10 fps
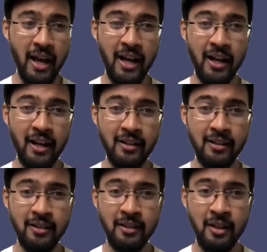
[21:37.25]

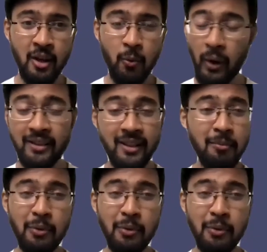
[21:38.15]
And one thing